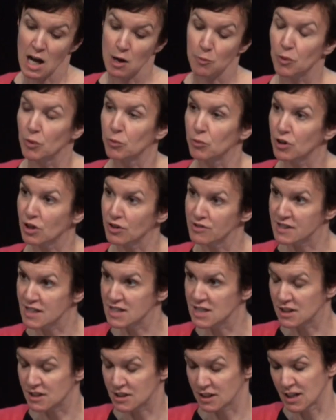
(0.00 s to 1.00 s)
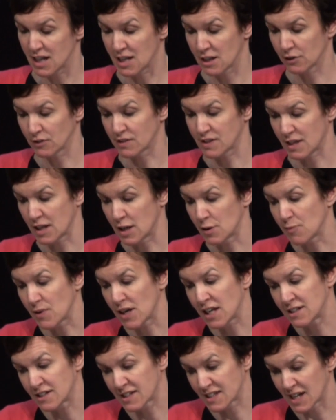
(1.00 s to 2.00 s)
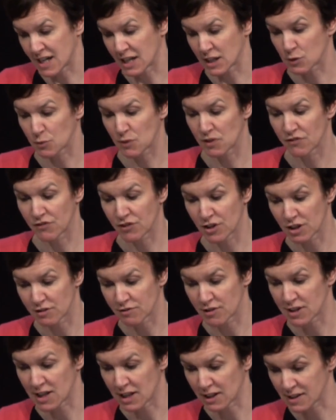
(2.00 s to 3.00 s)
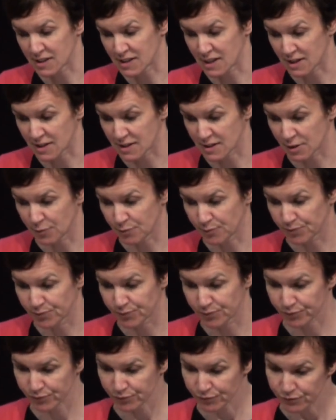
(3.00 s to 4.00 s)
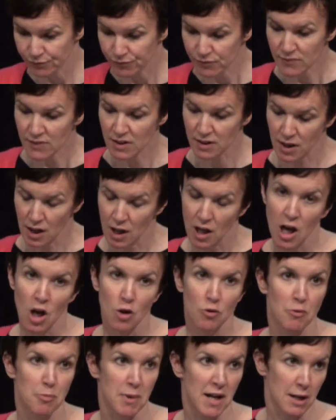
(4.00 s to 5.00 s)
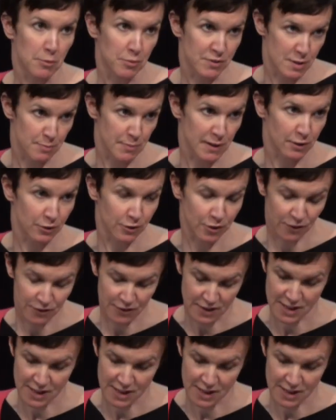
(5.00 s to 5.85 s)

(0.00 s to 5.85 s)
and we'll continue to yield insights with further analysis. We've been able to build on